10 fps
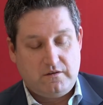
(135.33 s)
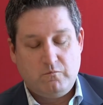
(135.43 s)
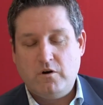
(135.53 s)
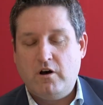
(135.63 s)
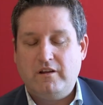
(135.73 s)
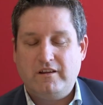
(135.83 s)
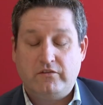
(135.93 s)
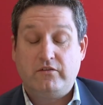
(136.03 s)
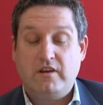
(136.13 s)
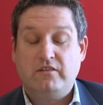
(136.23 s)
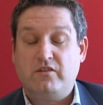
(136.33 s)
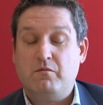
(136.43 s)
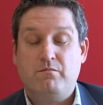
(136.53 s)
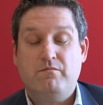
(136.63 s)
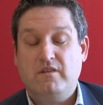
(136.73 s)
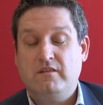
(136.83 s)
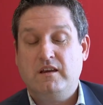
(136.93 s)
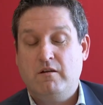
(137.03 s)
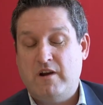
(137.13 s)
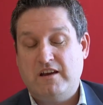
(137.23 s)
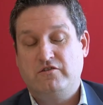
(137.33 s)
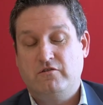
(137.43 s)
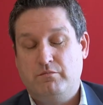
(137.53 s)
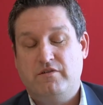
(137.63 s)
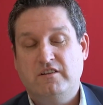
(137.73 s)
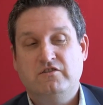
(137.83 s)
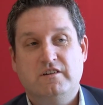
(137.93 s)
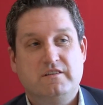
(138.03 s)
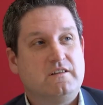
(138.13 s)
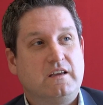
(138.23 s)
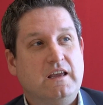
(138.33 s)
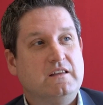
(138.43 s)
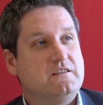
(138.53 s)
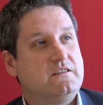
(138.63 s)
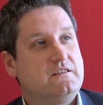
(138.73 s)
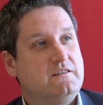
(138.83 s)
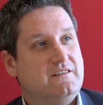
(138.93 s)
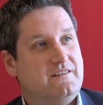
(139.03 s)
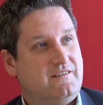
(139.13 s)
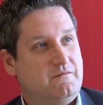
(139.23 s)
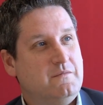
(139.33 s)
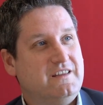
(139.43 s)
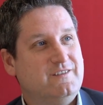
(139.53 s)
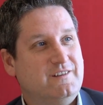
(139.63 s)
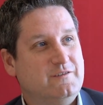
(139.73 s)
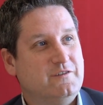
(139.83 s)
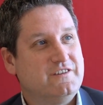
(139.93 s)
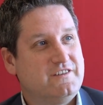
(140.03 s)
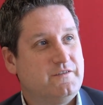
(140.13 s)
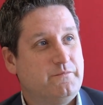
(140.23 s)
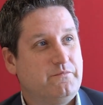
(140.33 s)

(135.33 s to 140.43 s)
Well, it's the irrational prejudice against mental illness.